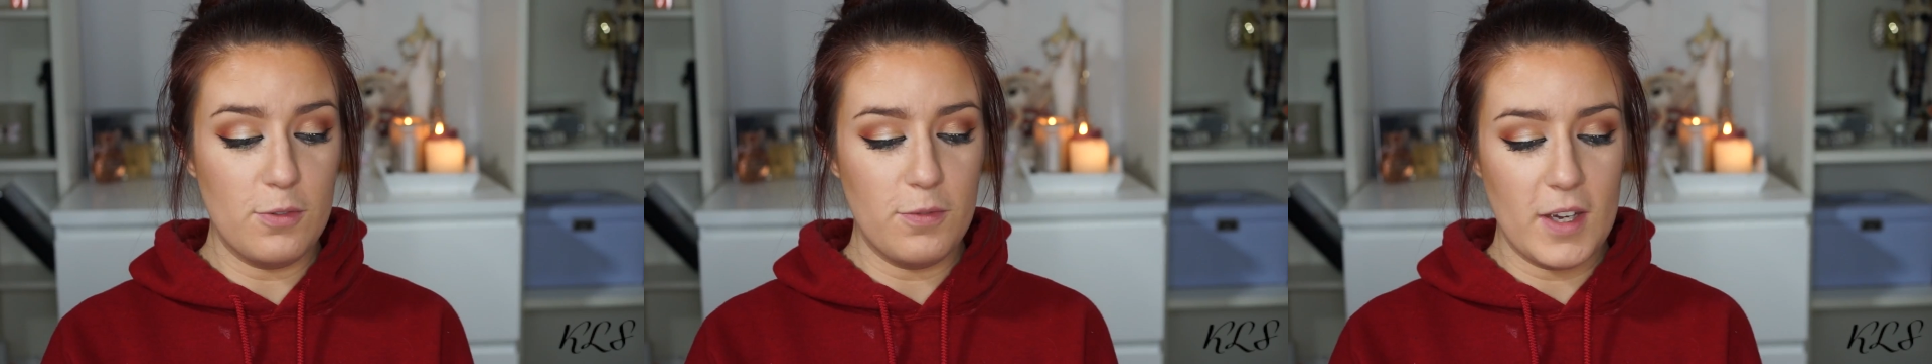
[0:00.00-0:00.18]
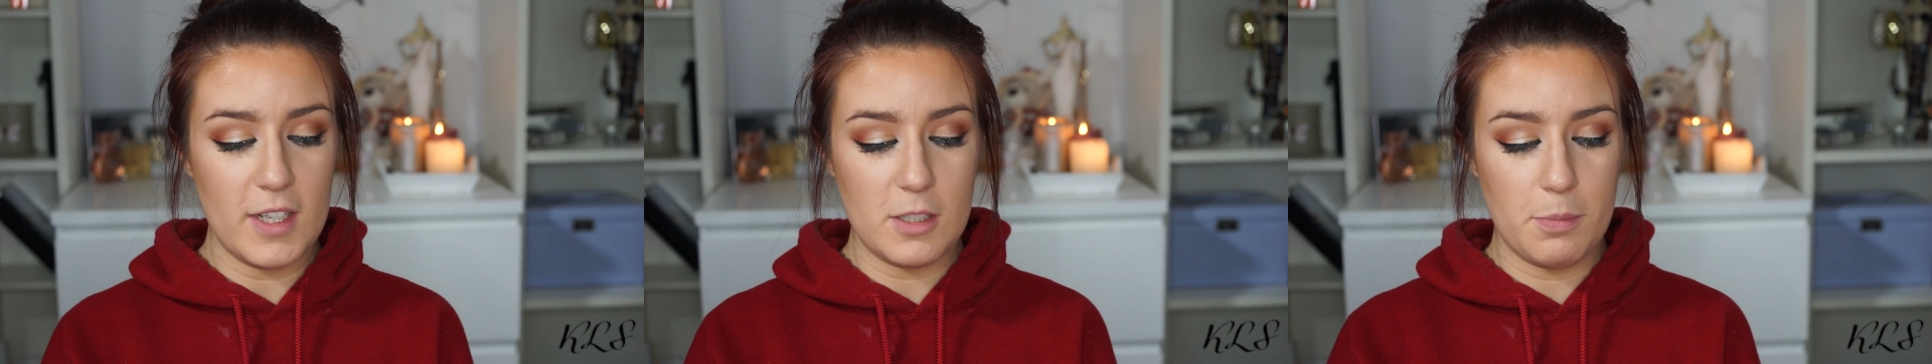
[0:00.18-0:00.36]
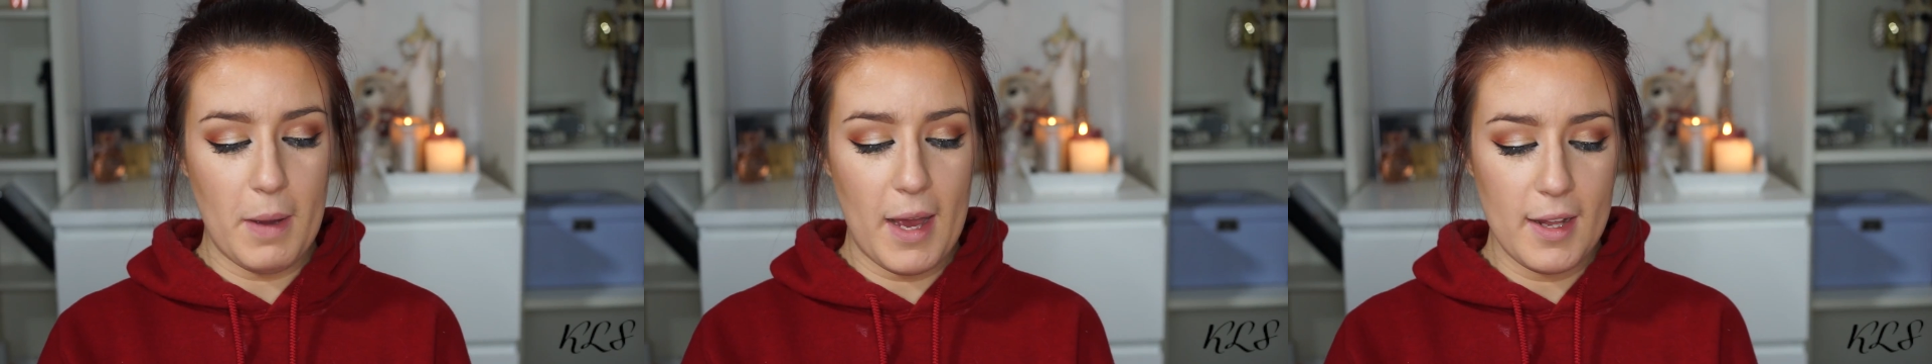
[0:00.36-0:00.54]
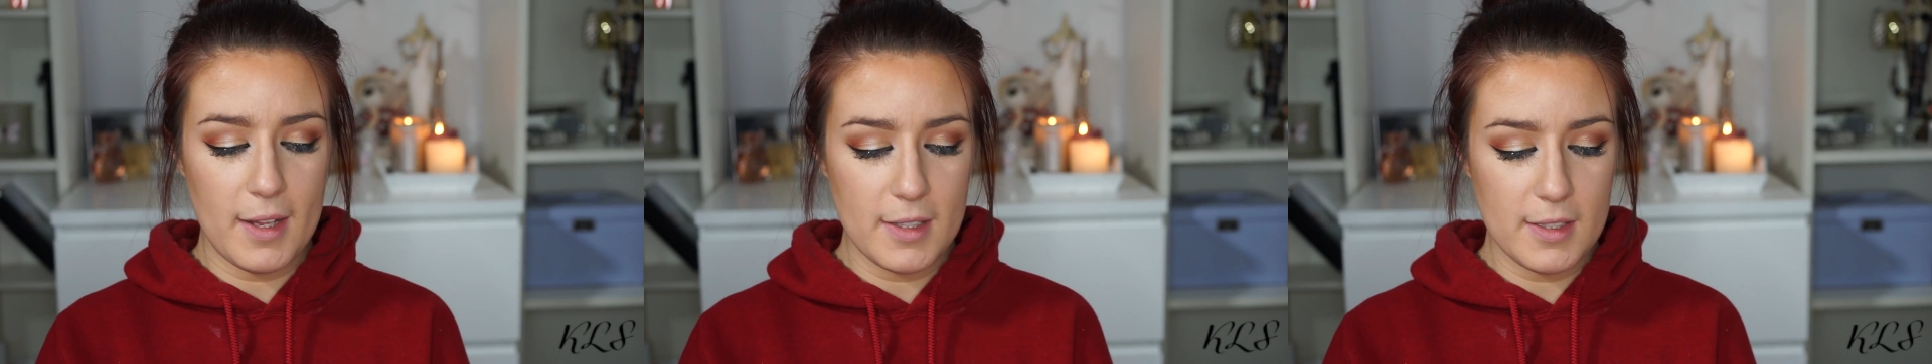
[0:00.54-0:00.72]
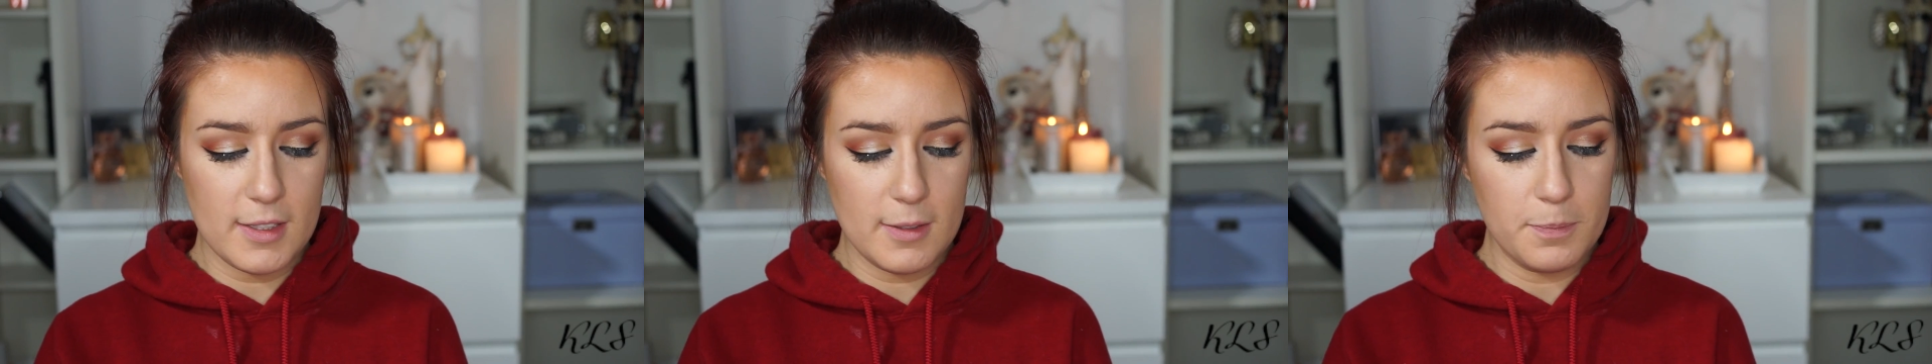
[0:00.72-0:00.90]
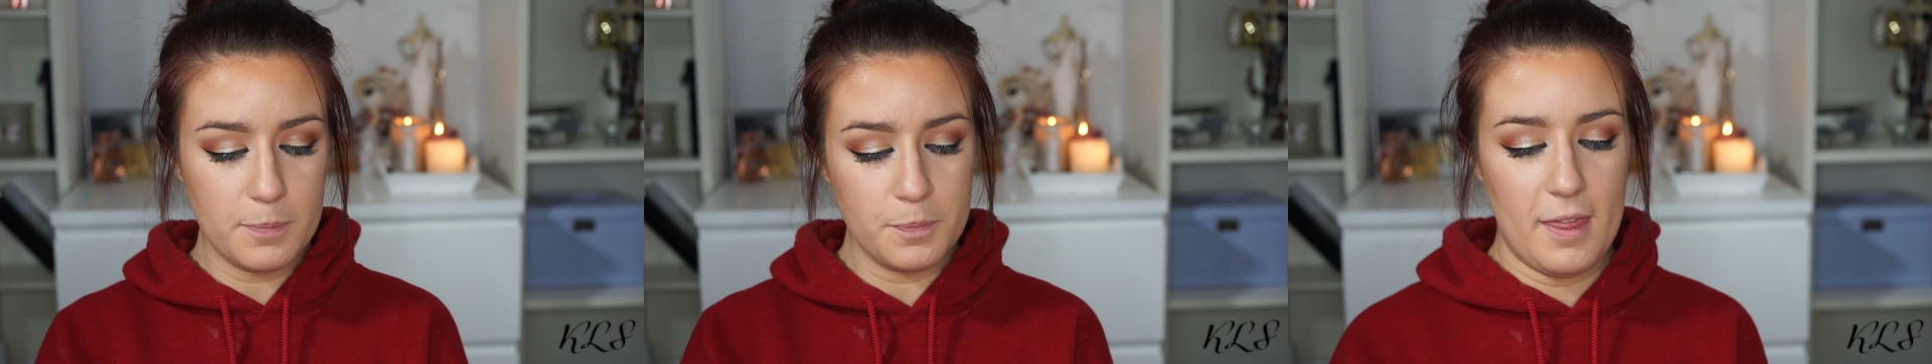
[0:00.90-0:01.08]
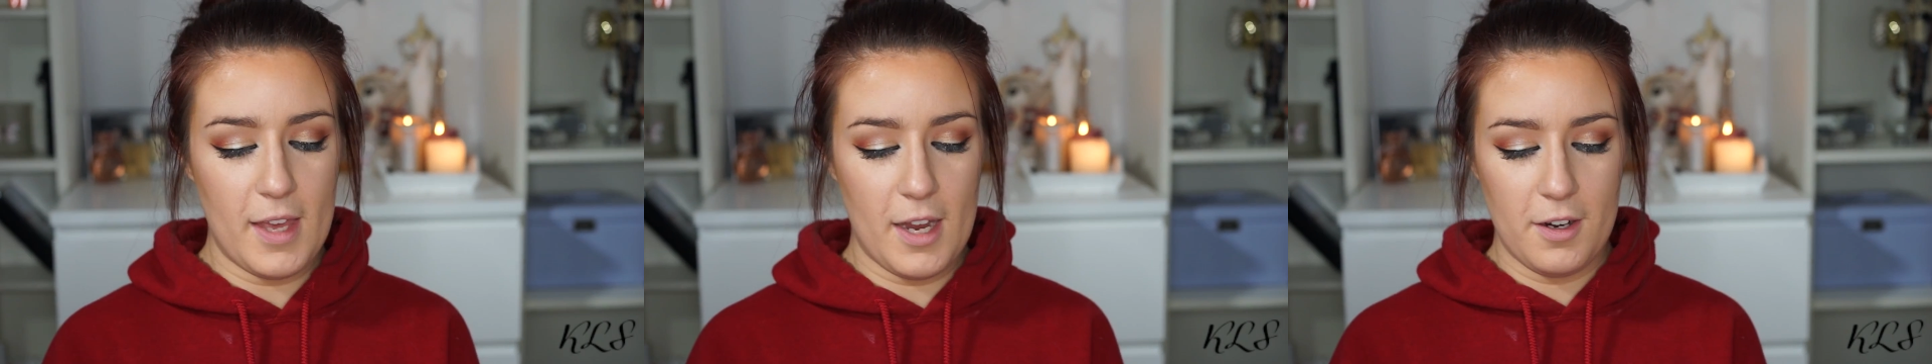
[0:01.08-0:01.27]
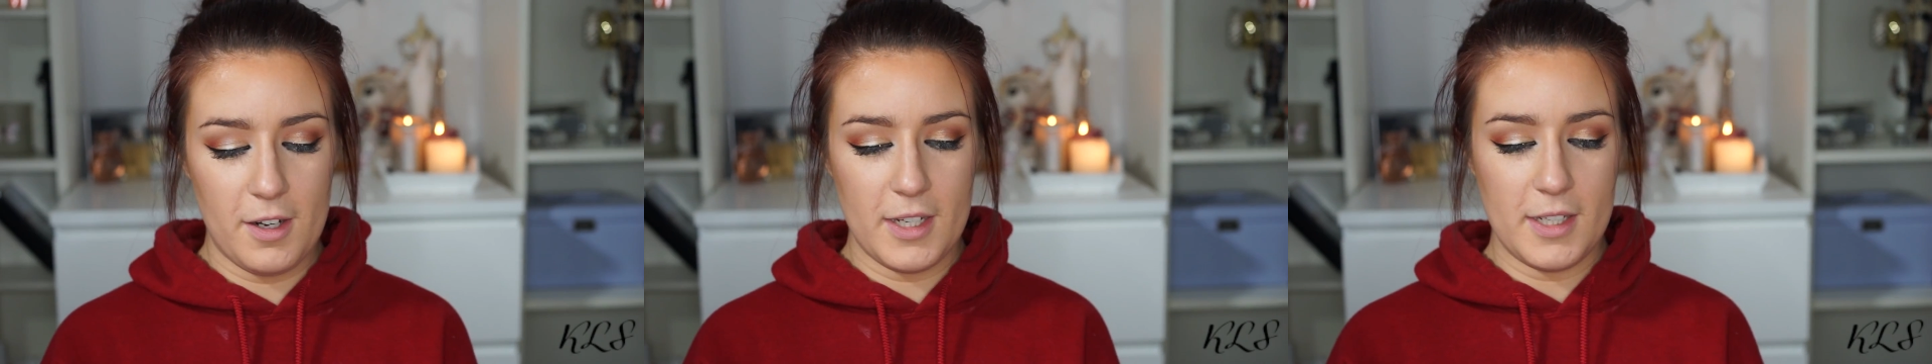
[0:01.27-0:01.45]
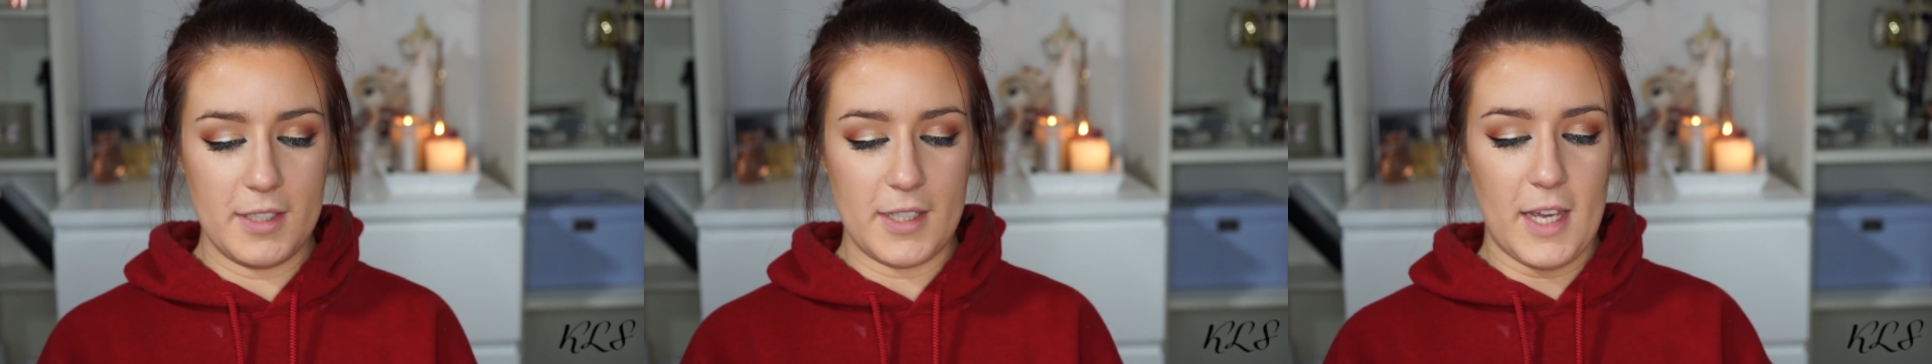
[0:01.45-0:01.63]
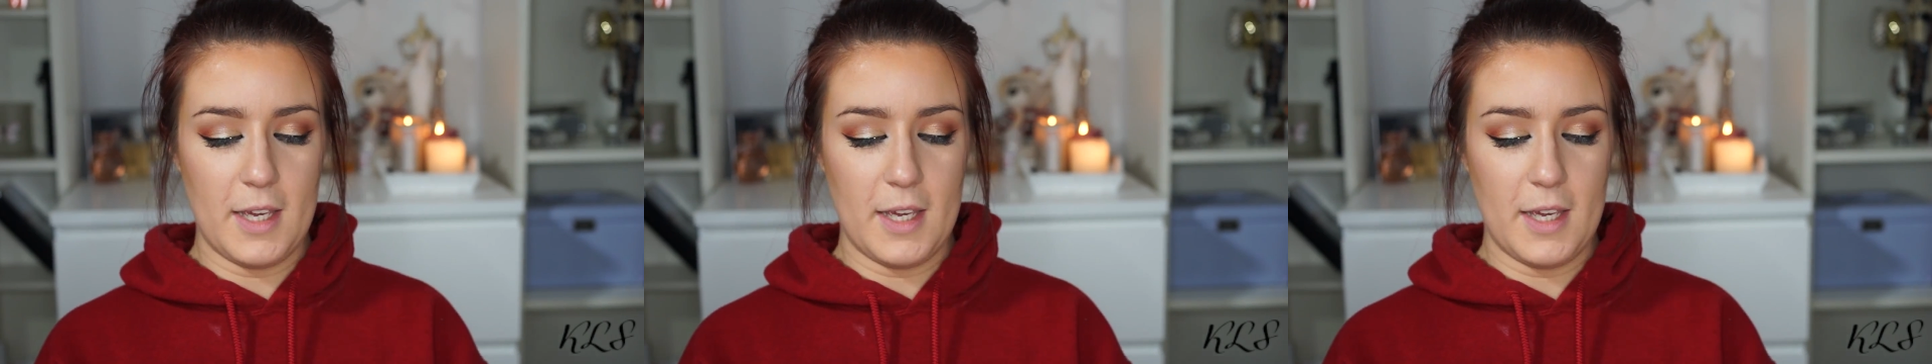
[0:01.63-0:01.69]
Faced palettes. There is